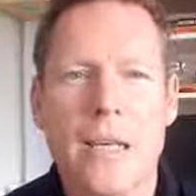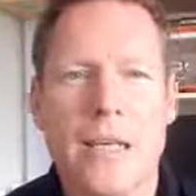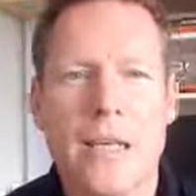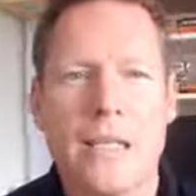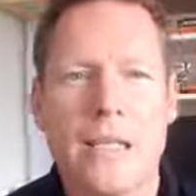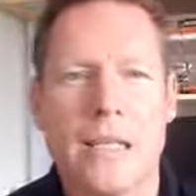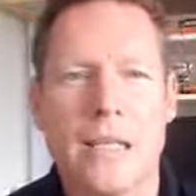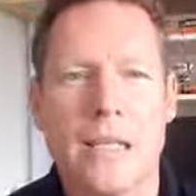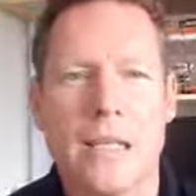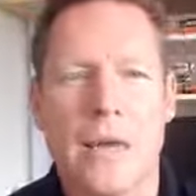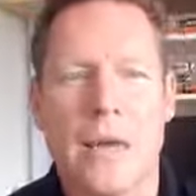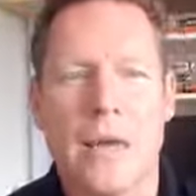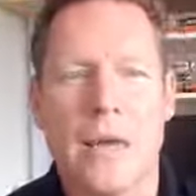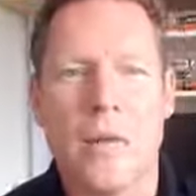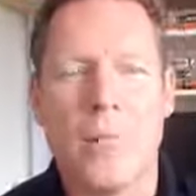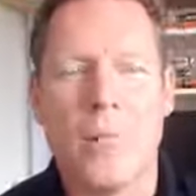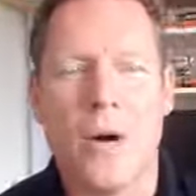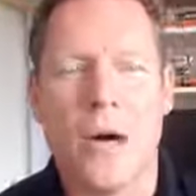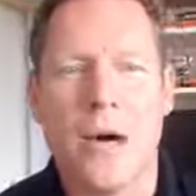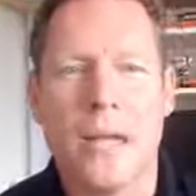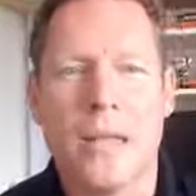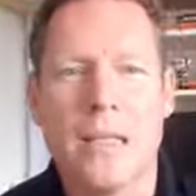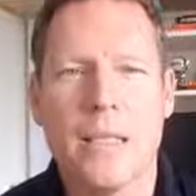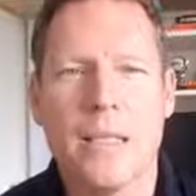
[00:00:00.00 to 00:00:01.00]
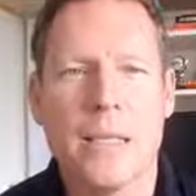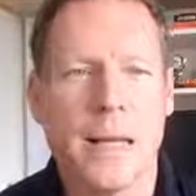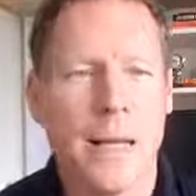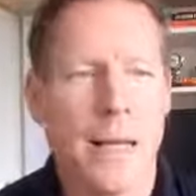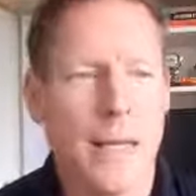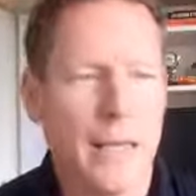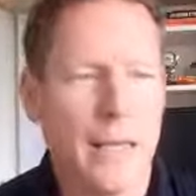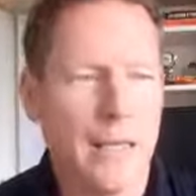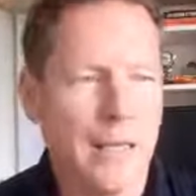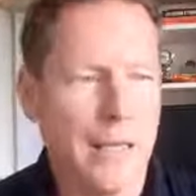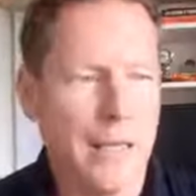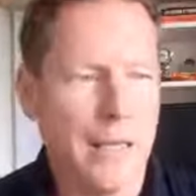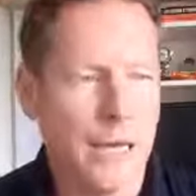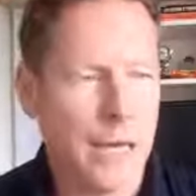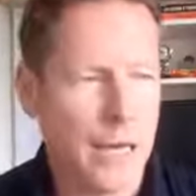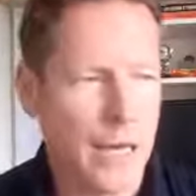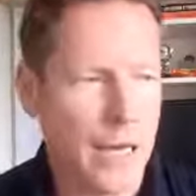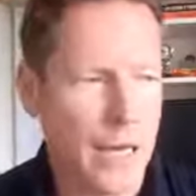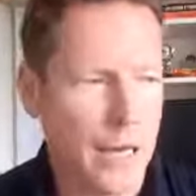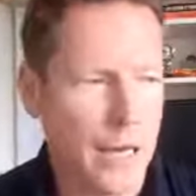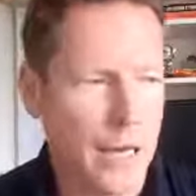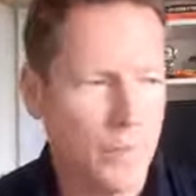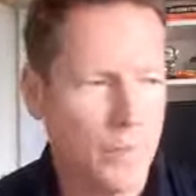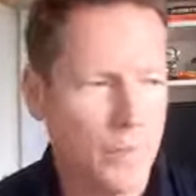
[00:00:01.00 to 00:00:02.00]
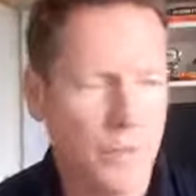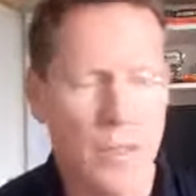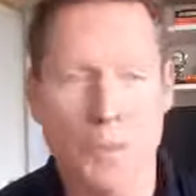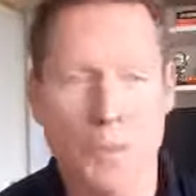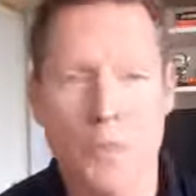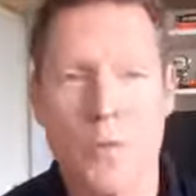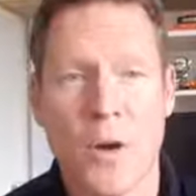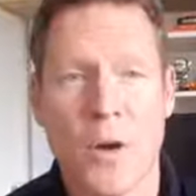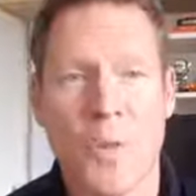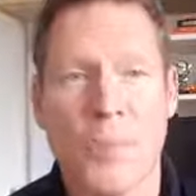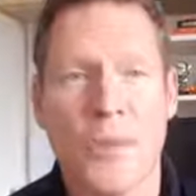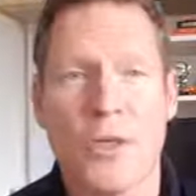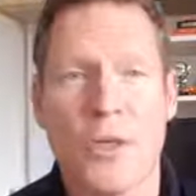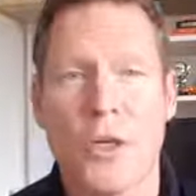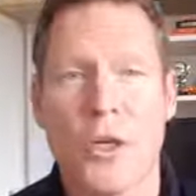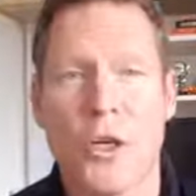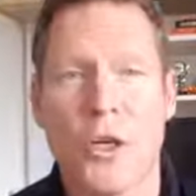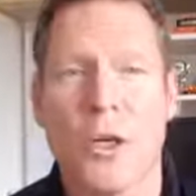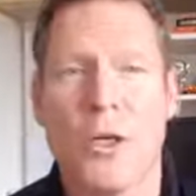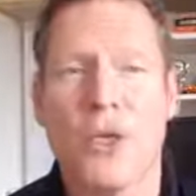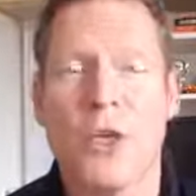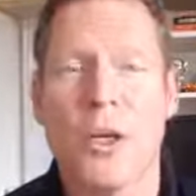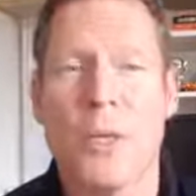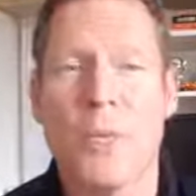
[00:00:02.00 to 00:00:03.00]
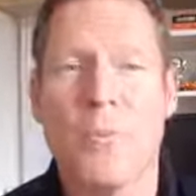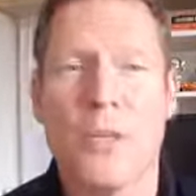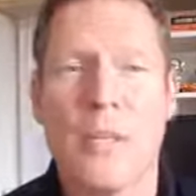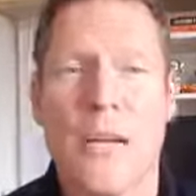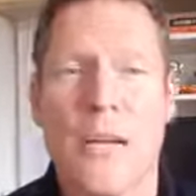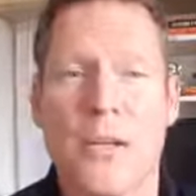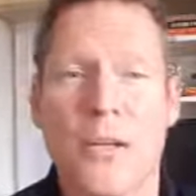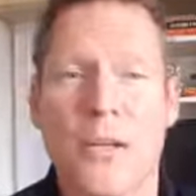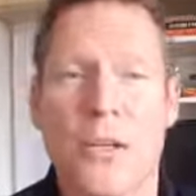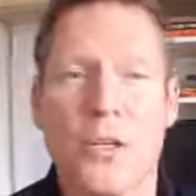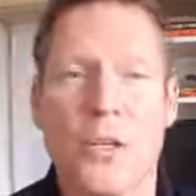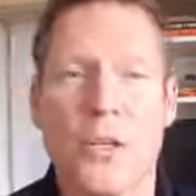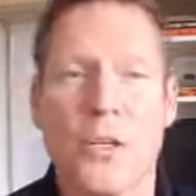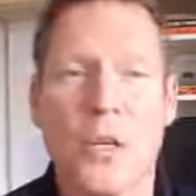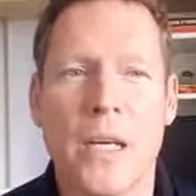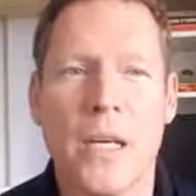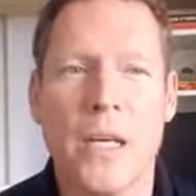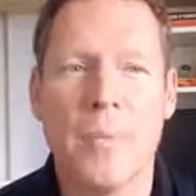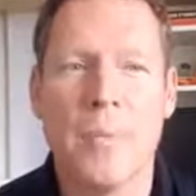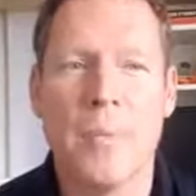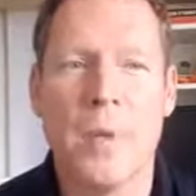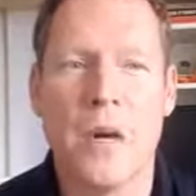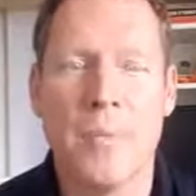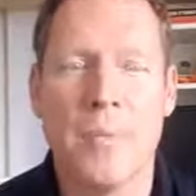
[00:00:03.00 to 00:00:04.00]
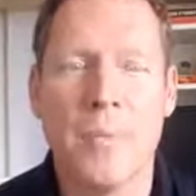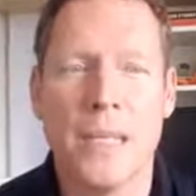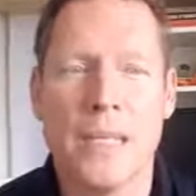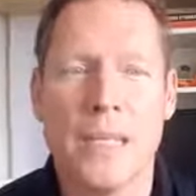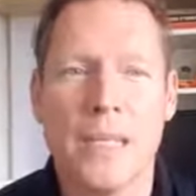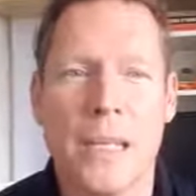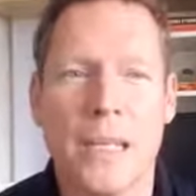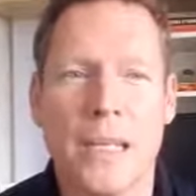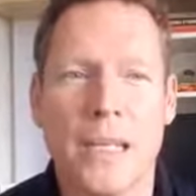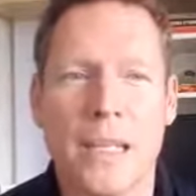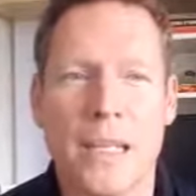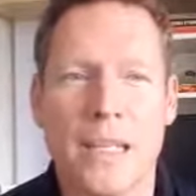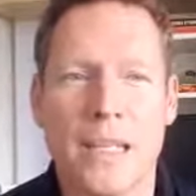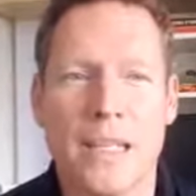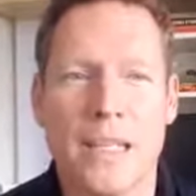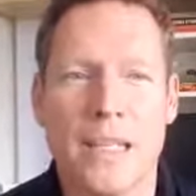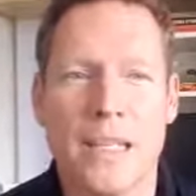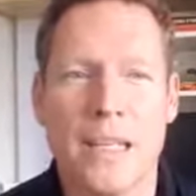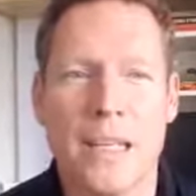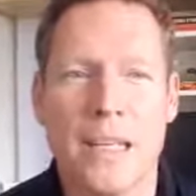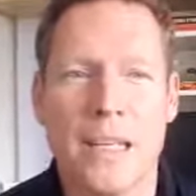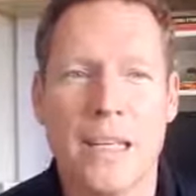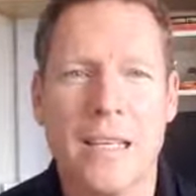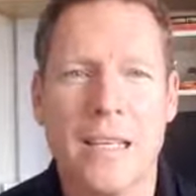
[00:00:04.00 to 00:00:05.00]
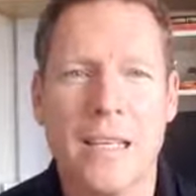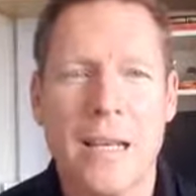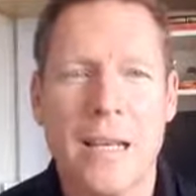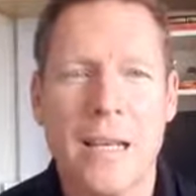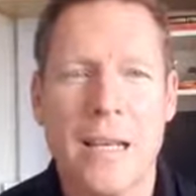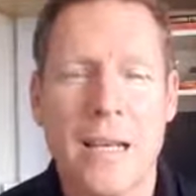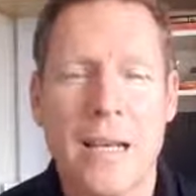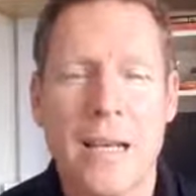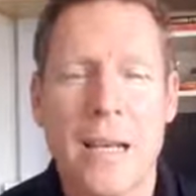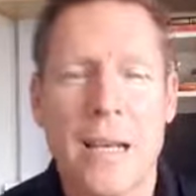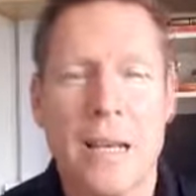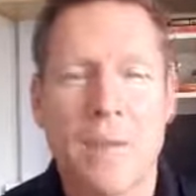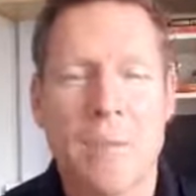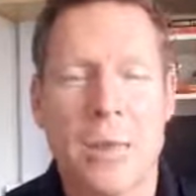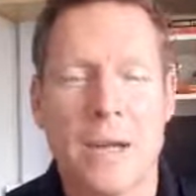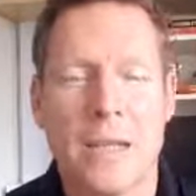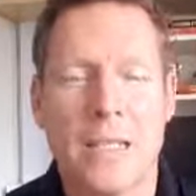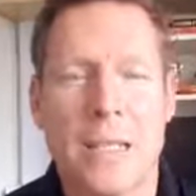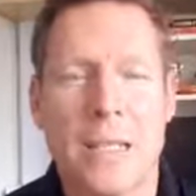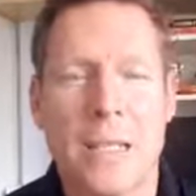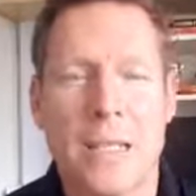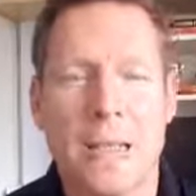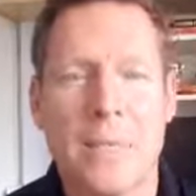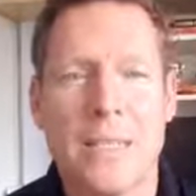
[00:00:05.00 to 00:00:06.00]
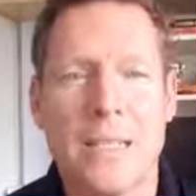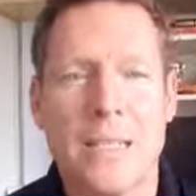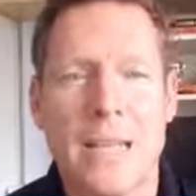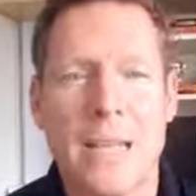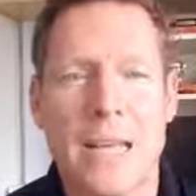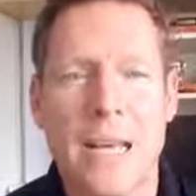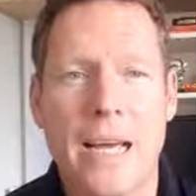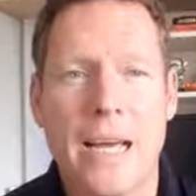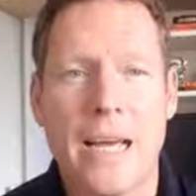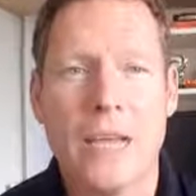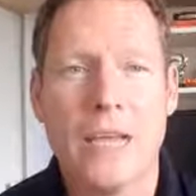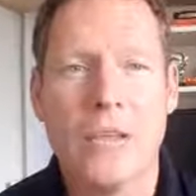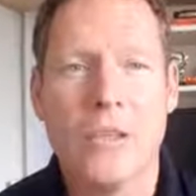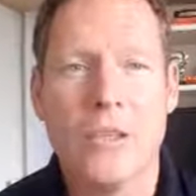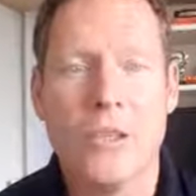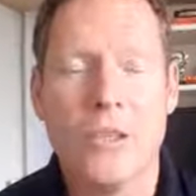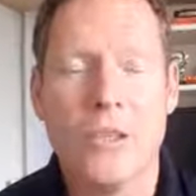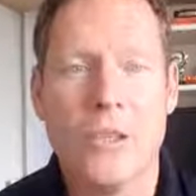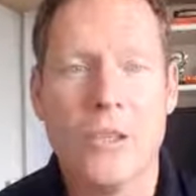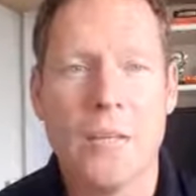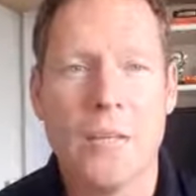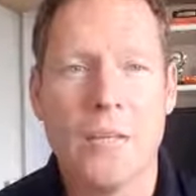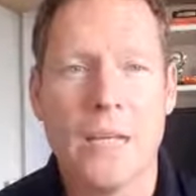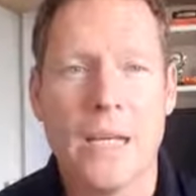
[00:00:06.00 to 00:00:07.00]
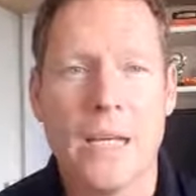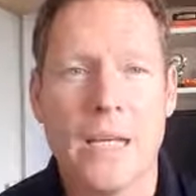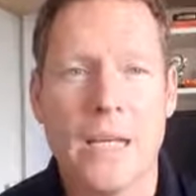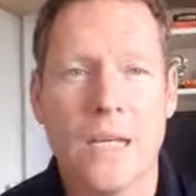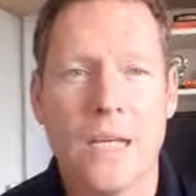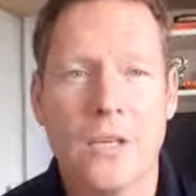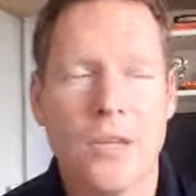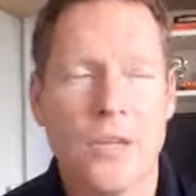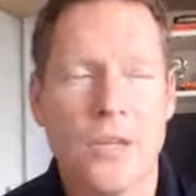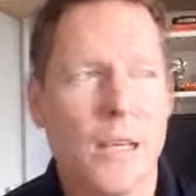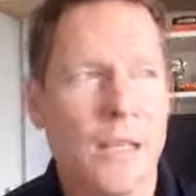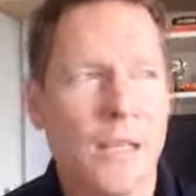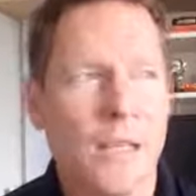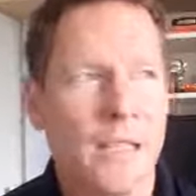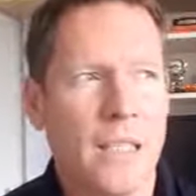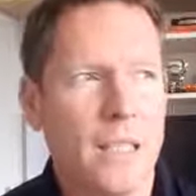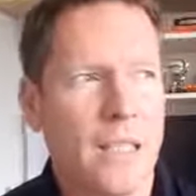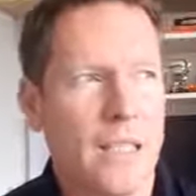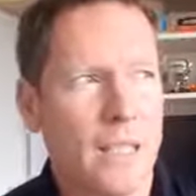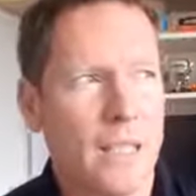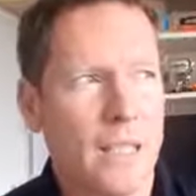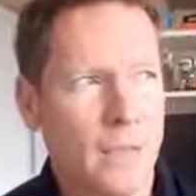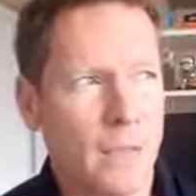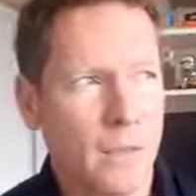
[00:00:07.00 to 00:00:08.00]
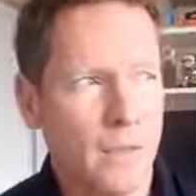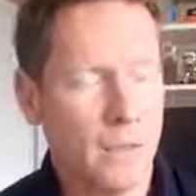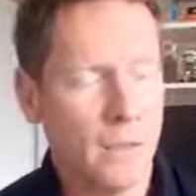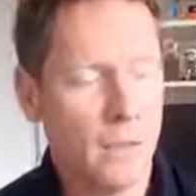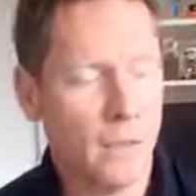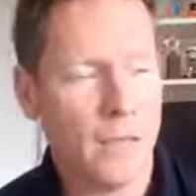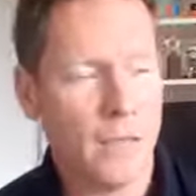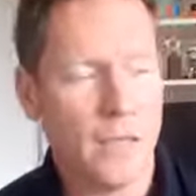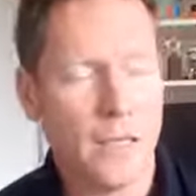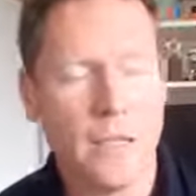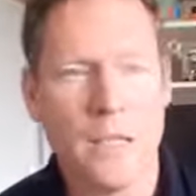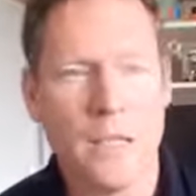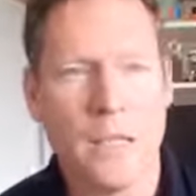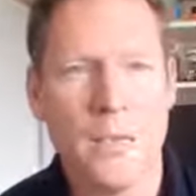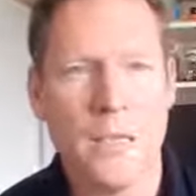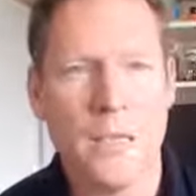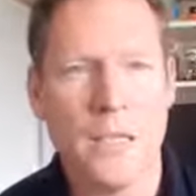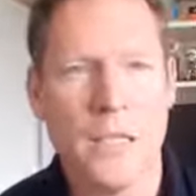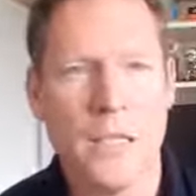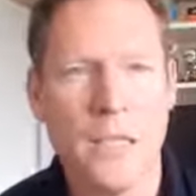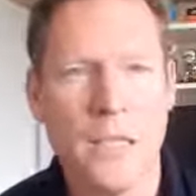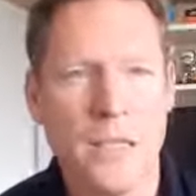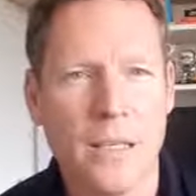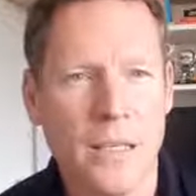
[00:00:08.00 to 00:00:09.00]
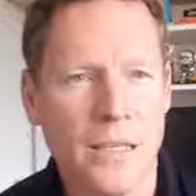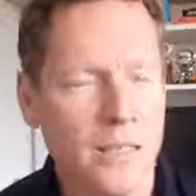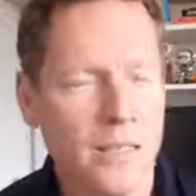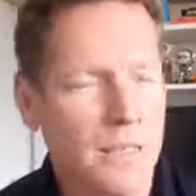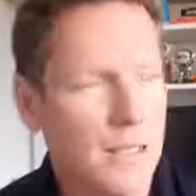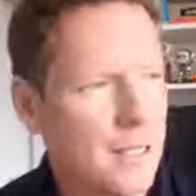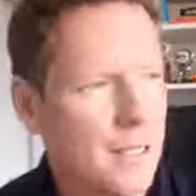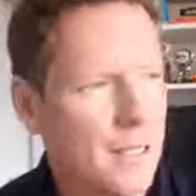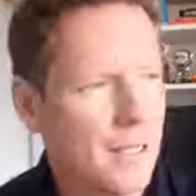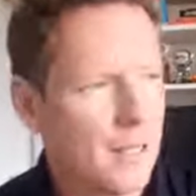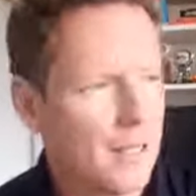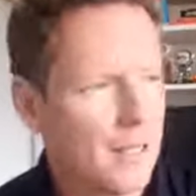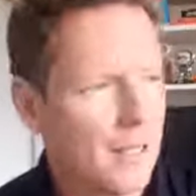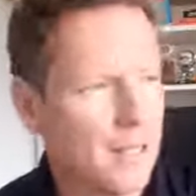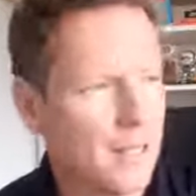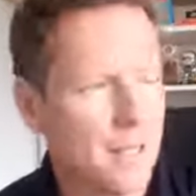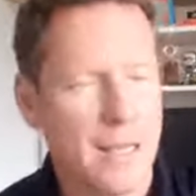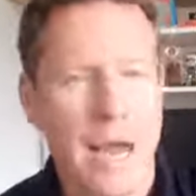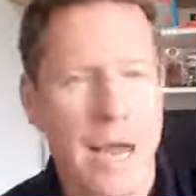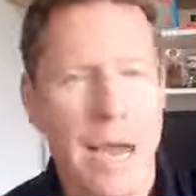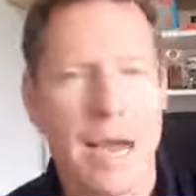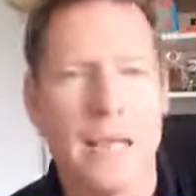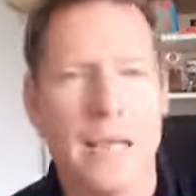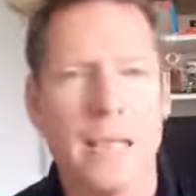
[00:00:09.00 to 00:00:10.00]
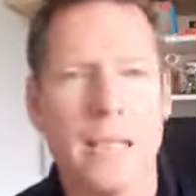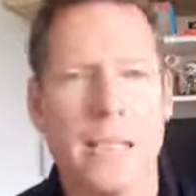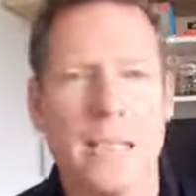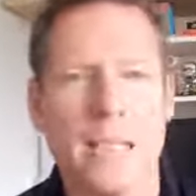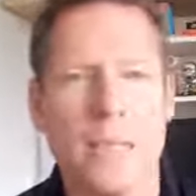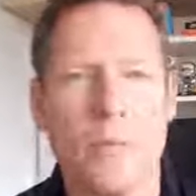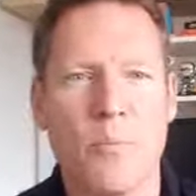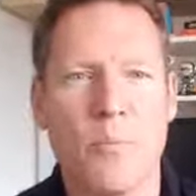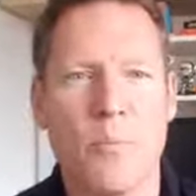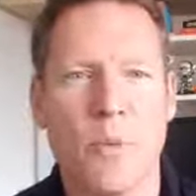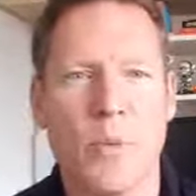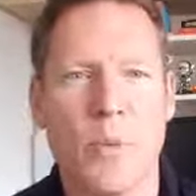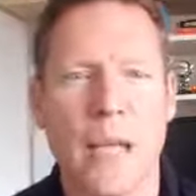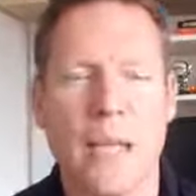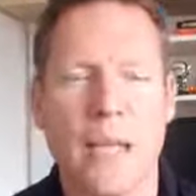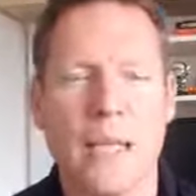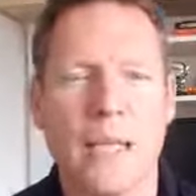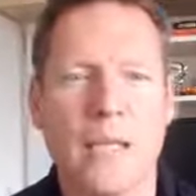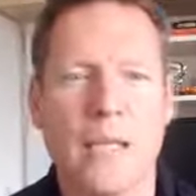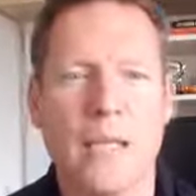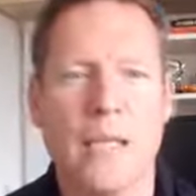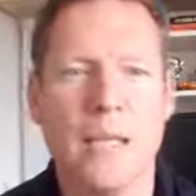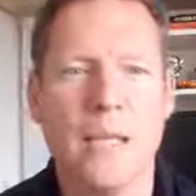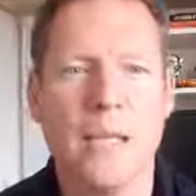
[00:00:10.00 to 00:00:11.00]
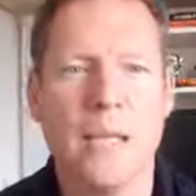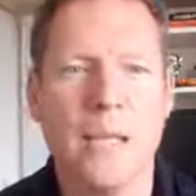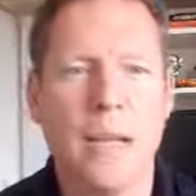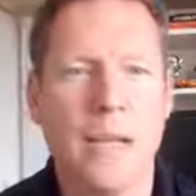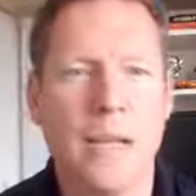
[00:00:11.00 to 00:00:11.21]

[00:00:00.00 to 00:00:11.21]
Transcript: So say it might take, someone might be trying to chop down a tree, it might be taking, say, might take them 10 hours to chop down the tree, and you look at them and you can see the axe is blunt,